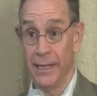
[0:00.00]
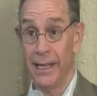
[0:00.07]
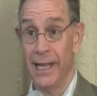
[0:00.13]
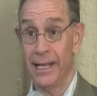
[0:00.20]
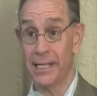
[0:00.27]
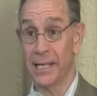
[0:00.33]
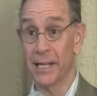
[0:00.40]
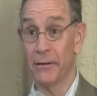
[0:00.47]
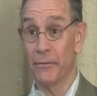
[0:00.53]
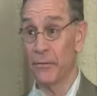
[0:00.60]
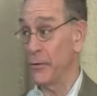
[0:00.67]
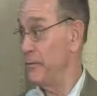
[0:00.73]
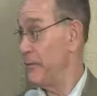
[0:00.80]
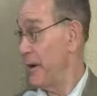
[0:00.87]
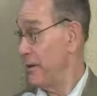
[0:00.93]
asking
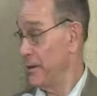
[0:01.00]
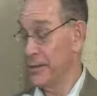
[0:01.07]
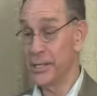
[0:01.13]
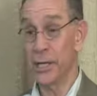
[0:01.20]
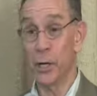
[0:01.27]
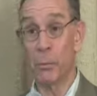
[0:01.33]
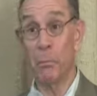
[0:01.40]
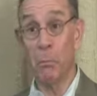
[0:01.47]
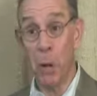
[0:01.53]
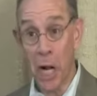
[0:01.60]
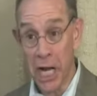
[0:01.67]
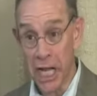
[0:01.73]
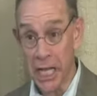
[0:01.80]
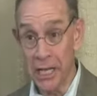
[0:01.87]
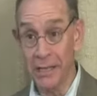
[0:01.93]
for volunteer
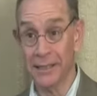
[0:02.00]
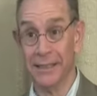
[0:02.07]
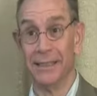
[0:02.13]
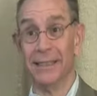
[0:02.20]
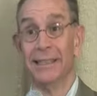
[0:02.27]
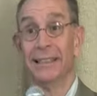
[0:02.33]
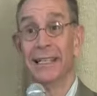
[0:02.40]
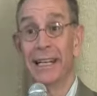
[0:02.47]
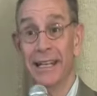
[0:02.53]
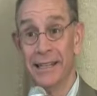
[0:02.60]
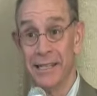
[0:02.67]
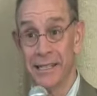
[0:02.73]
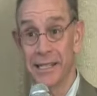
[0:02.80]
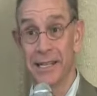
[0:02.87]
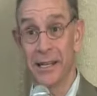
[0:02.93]
money to get
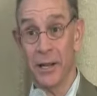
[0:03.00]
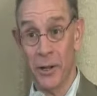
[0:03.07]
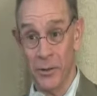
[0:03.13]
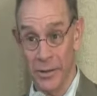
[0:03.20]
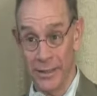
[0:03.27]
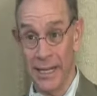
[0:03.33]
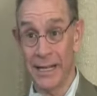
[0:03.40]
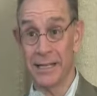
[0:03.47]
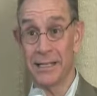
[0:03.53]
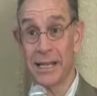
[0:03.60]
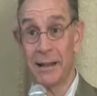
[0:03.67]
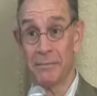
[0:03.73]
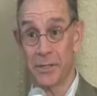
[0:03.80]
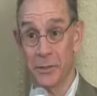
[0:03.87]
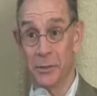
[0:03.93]
this thing going. That is
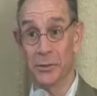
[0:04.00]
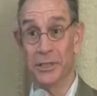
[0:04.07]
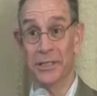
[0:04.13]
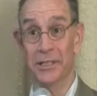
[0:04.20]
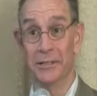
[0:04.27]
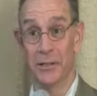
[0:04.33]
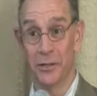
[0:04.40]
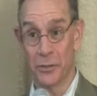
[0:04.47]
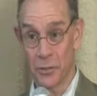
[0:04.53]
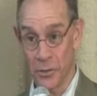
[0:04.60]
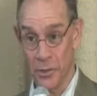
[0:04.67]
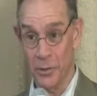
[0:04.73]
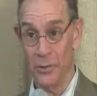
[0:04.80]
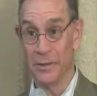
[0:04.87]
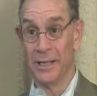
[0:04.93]
absolutely
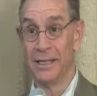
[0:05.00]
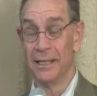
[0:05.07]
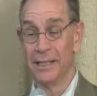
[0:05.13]
true.